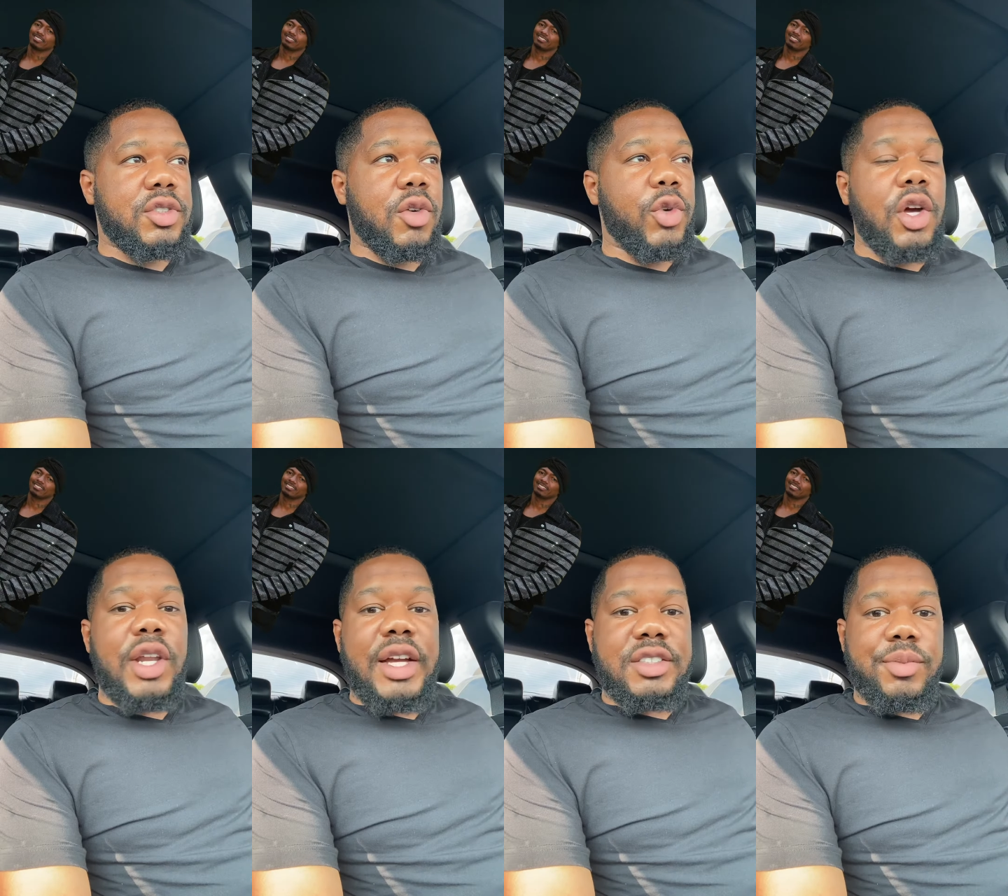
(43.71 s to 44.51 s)
So if we don't
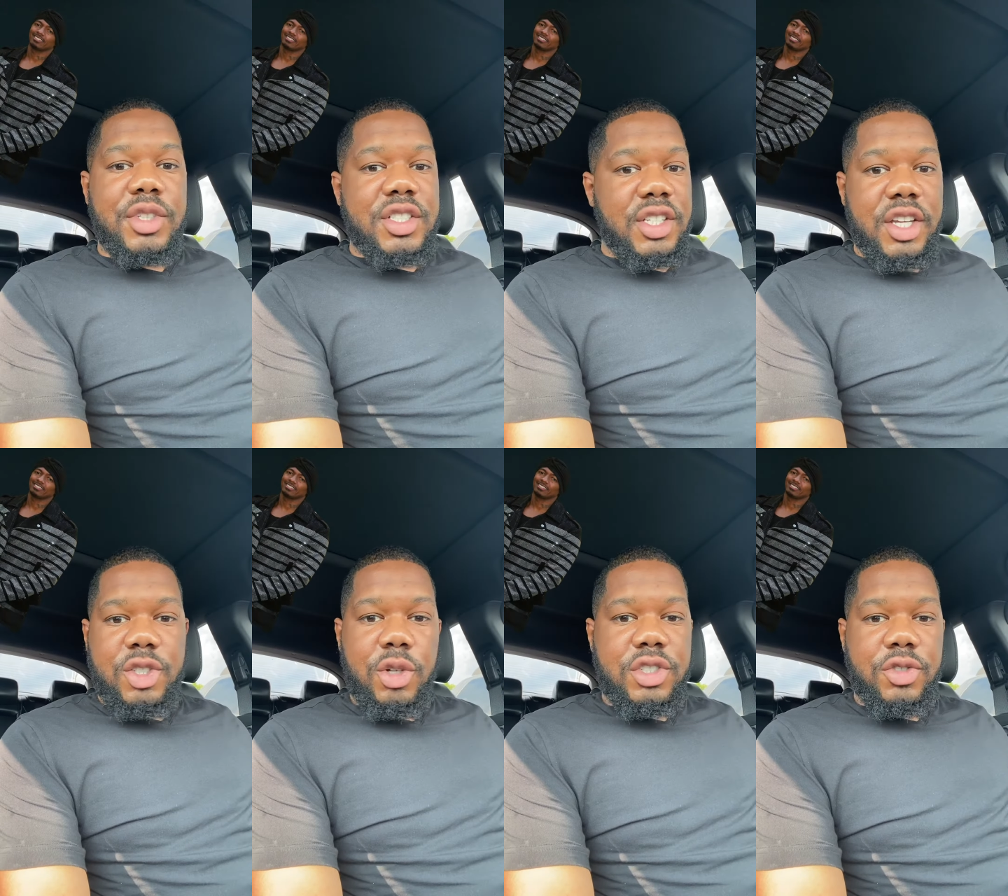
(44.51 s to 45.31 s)
like something, just say it's
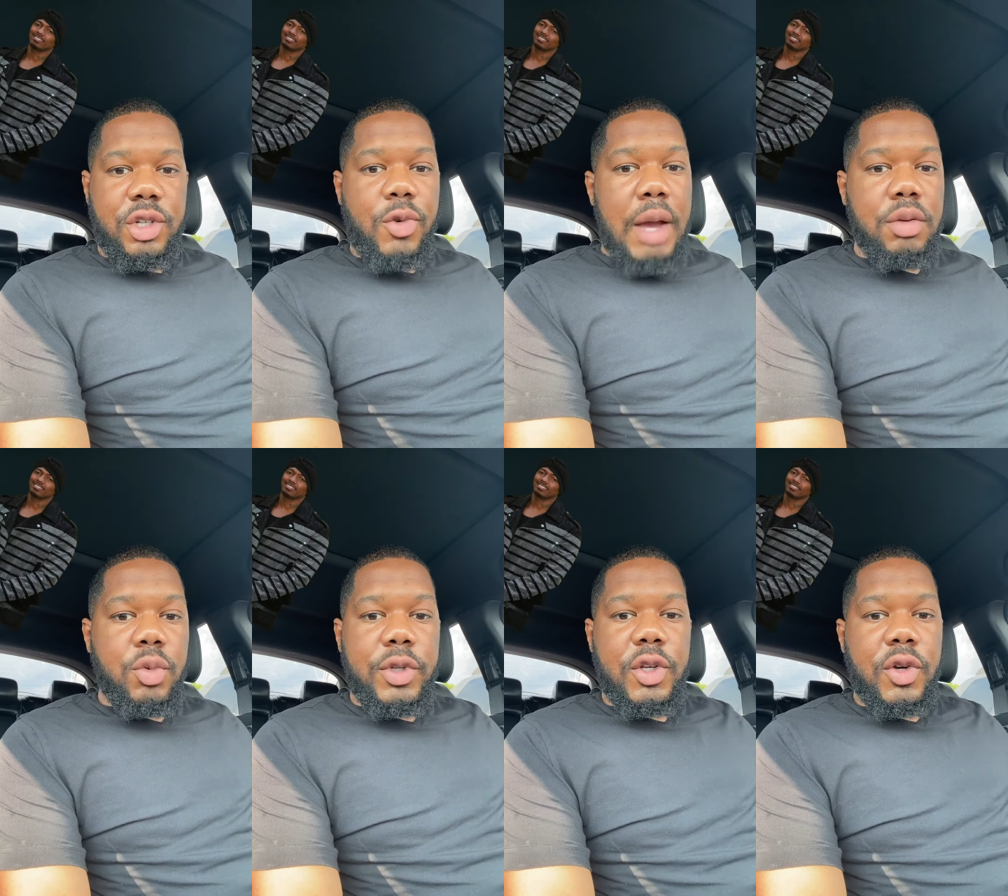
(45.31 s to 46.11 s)
Eurocentric. White people
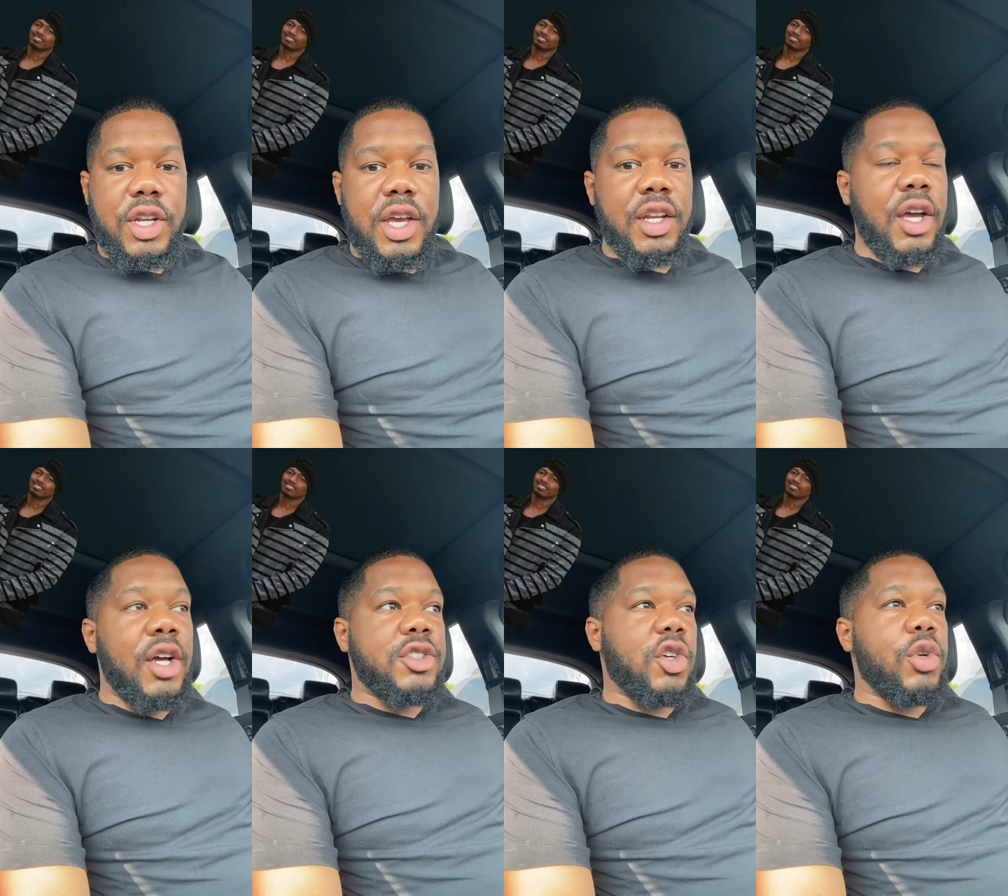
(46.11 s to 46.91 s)
have been doing that,
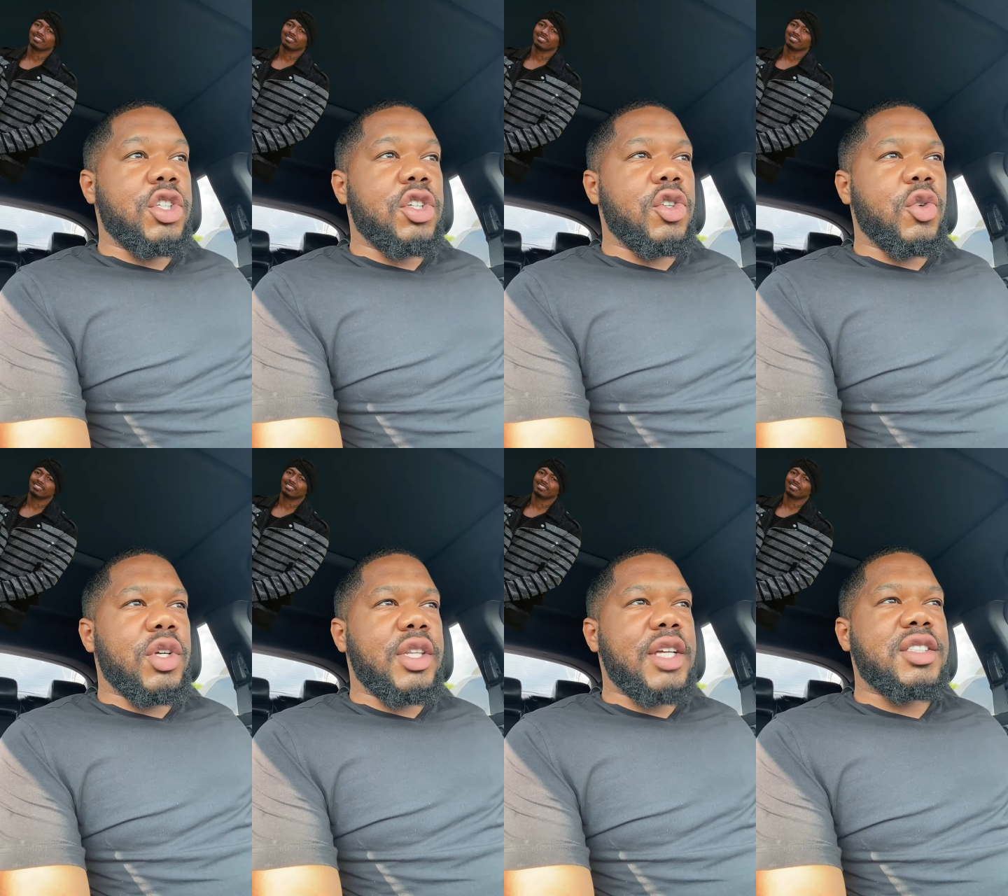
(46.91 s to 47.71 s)
so we shouldn't do
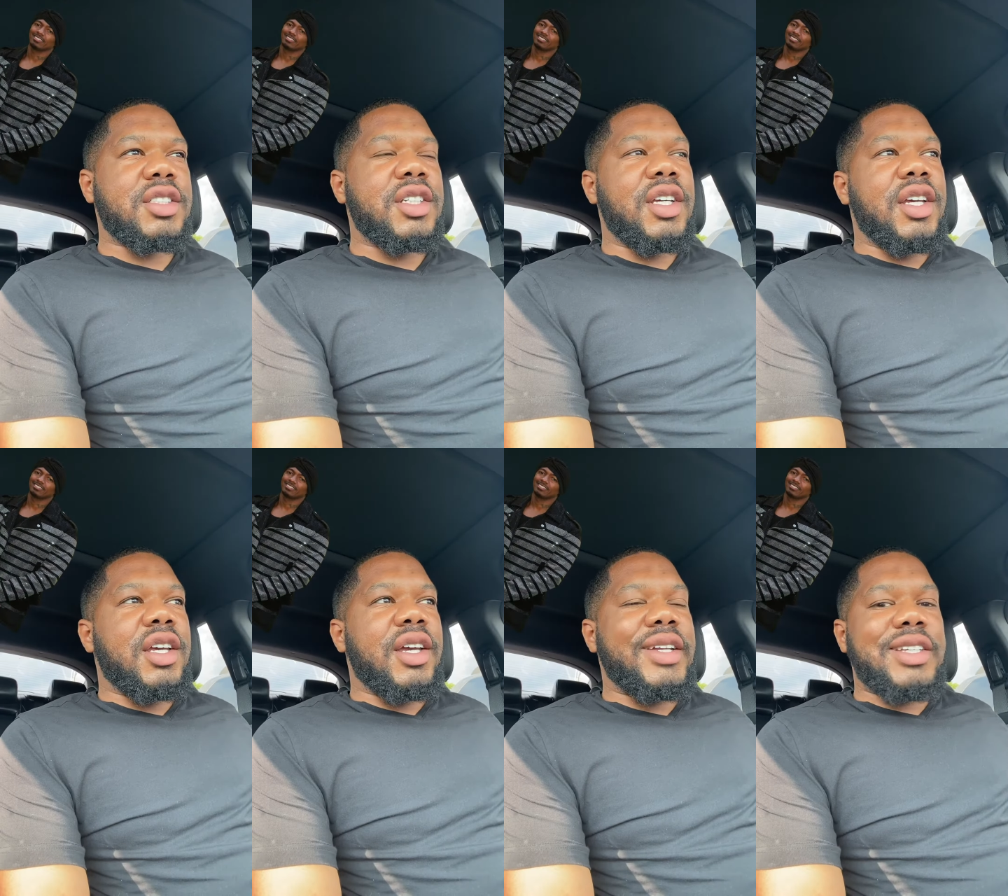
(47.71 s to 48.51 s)
it. That's
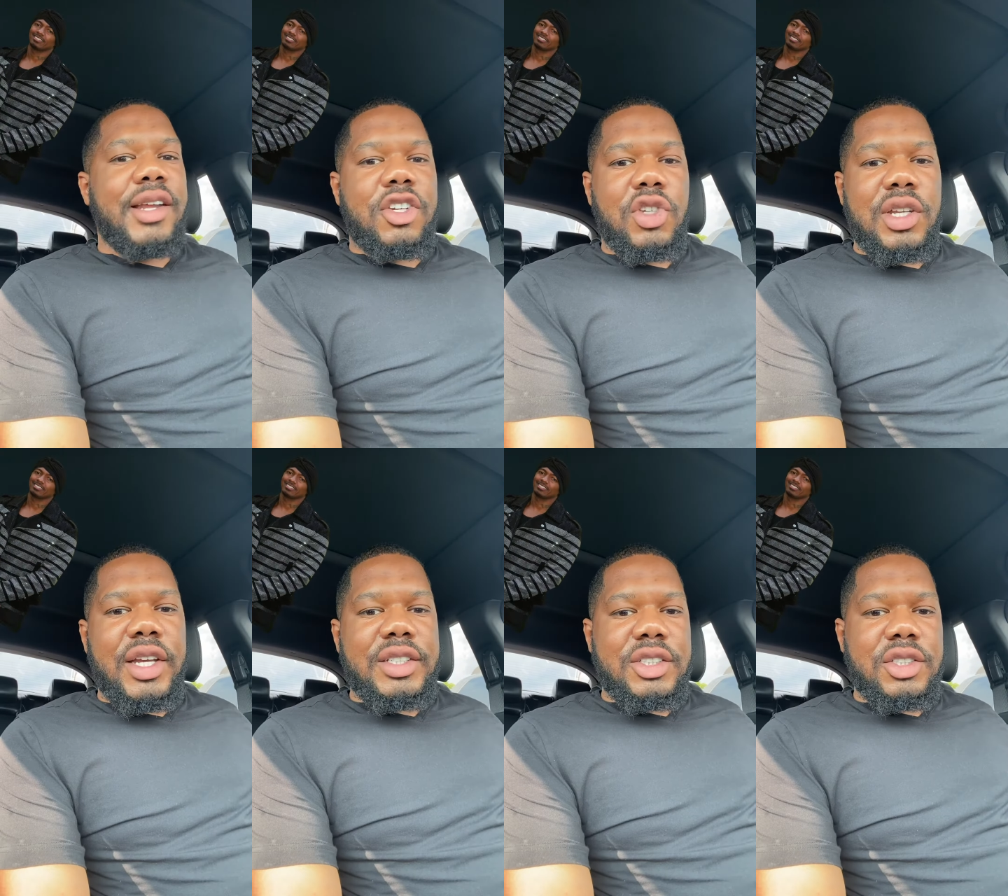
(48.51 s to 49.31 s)
intellectually
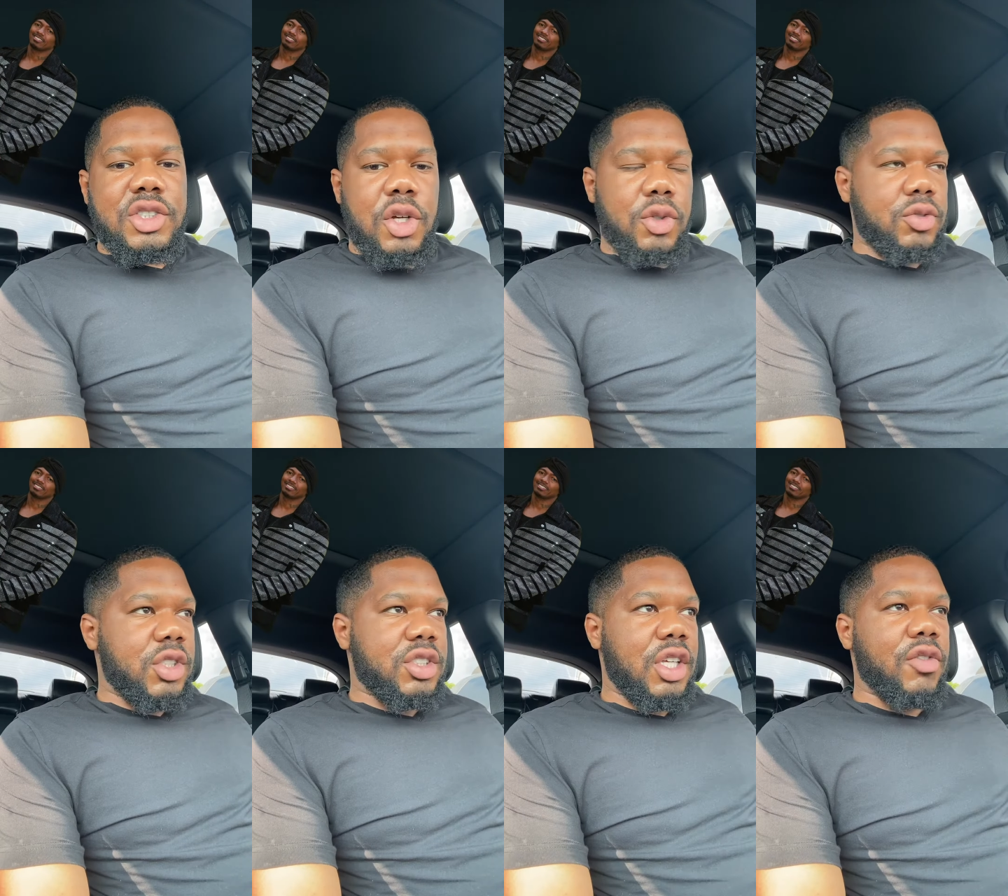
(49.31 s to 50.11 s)
lazy. So
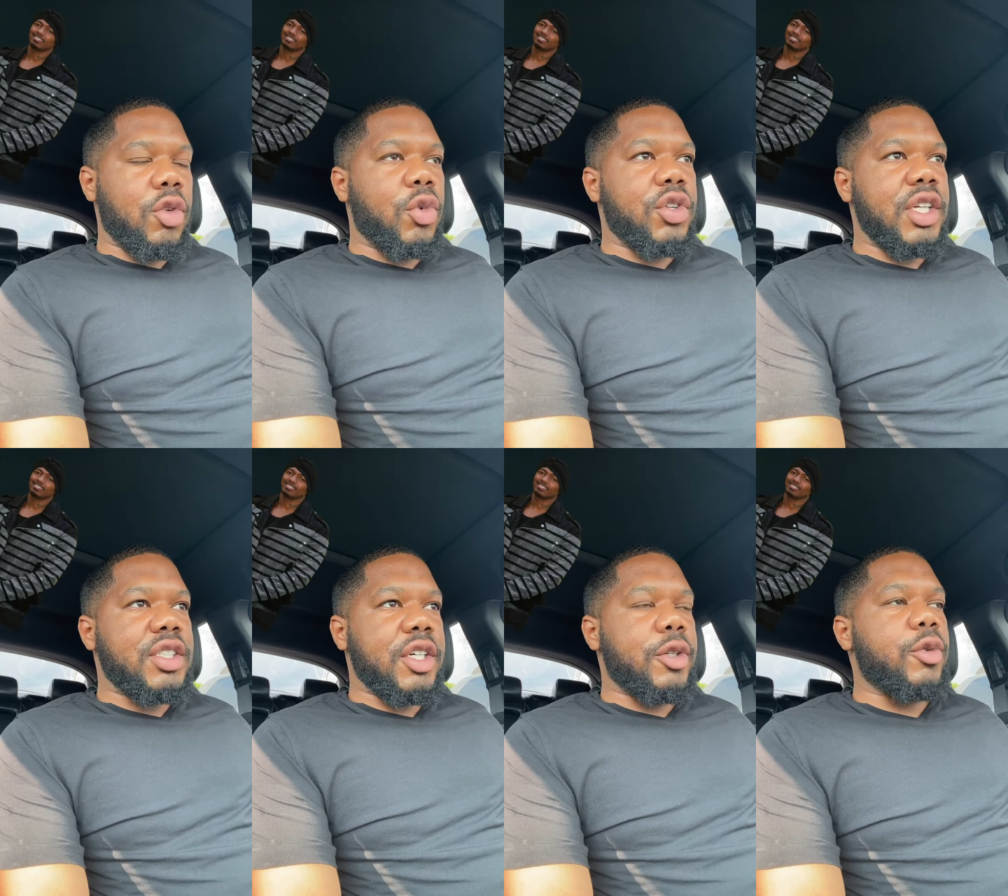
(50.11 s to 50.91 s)
just to give a little more
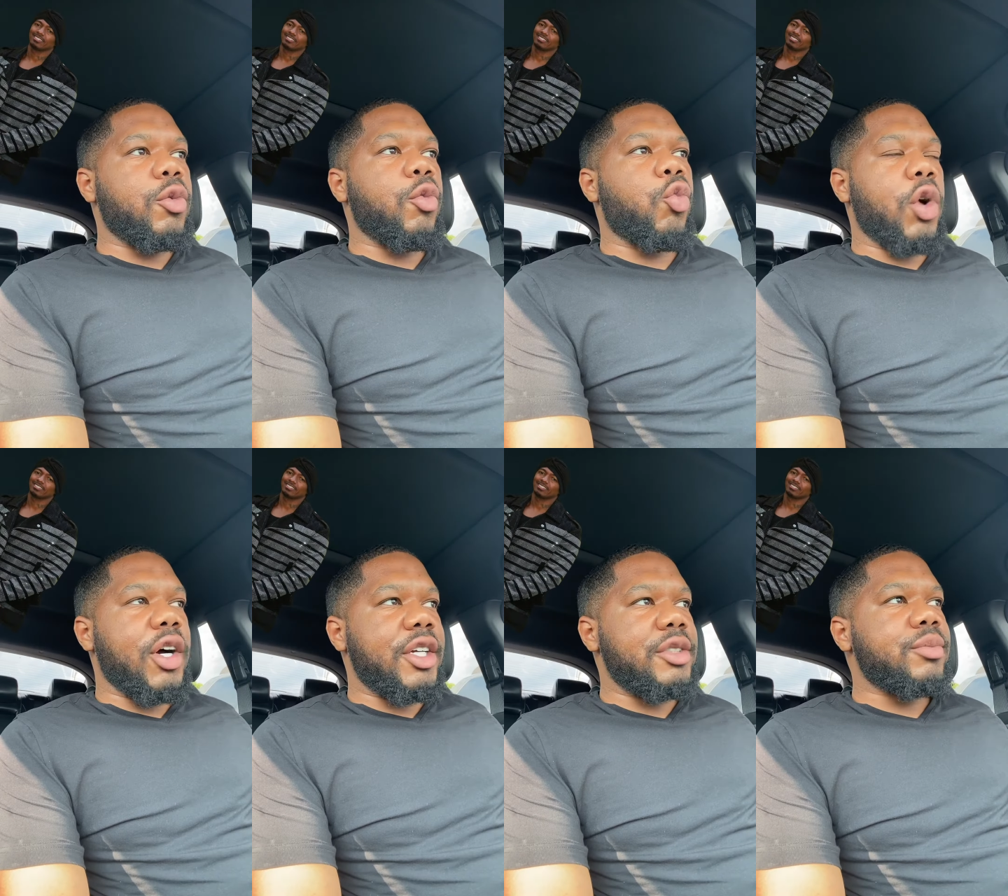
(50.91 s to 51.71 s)
detail,
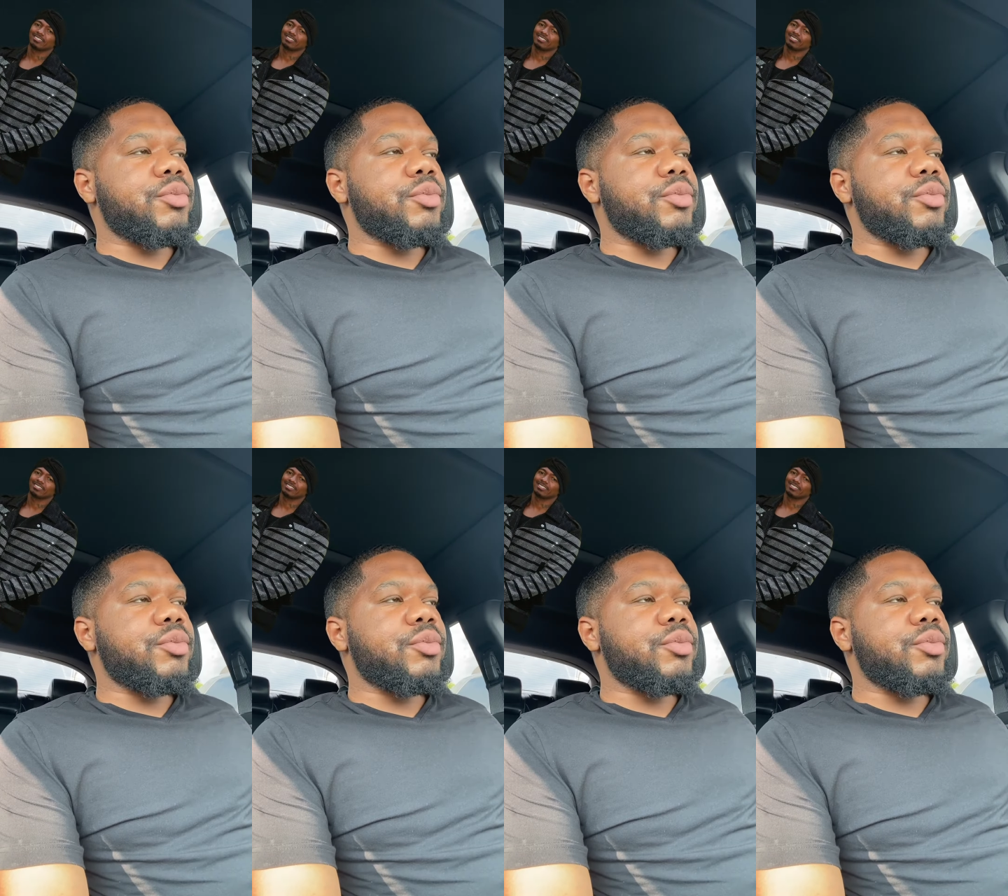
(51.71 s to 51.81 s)
one,